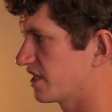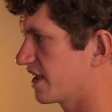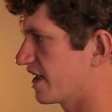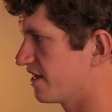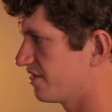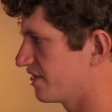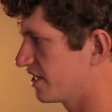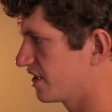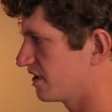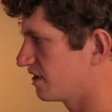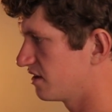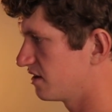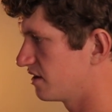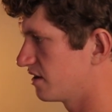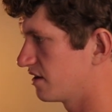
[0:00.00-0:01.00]
and
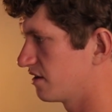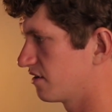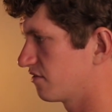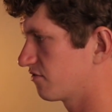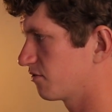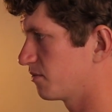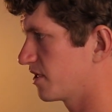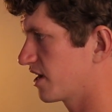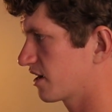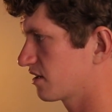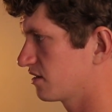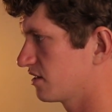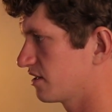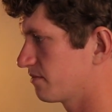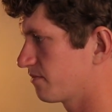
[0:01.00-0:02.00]
then from that
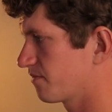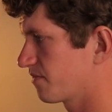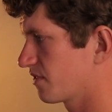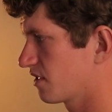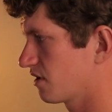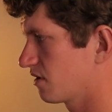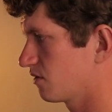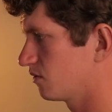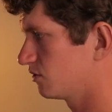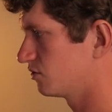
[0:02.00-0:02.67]
clip we'll